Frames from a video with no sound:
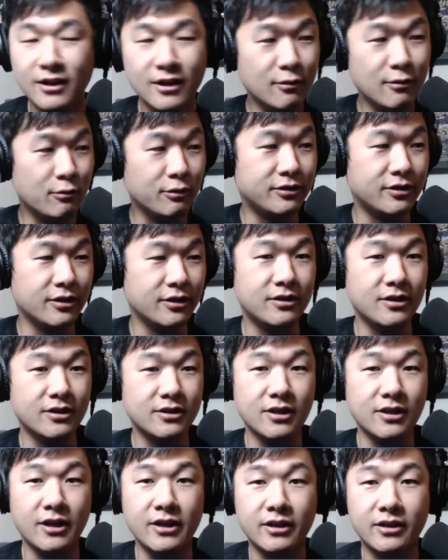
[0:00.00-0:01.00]
We did this
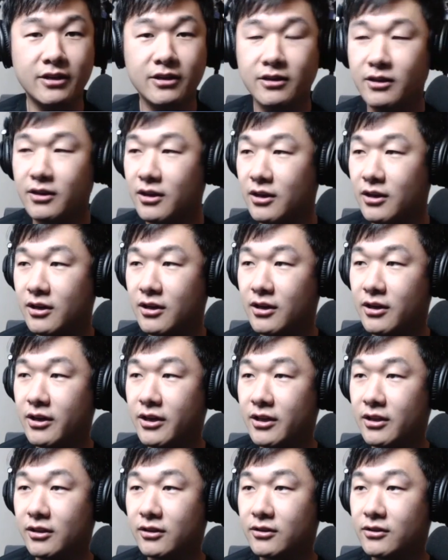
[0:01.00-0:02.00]
hike
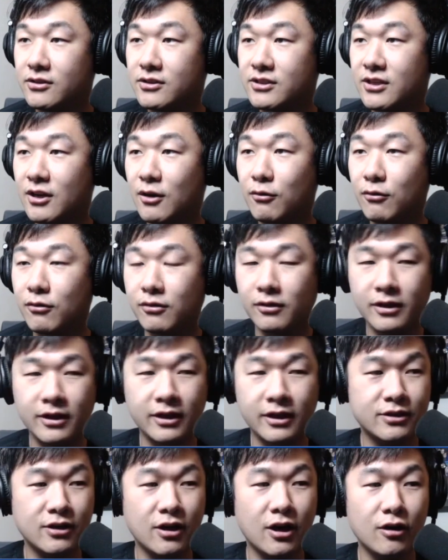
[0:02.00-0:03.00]
in South
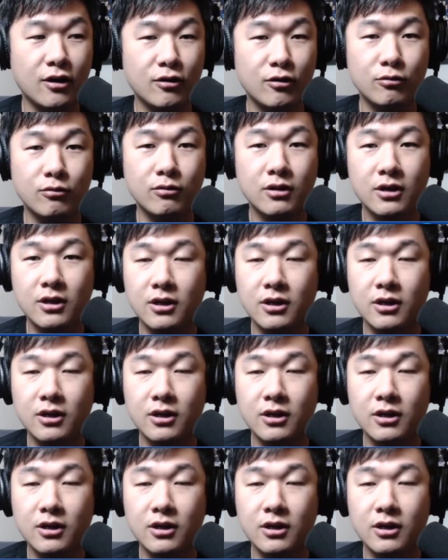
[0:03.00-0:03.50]
Lake Tahoe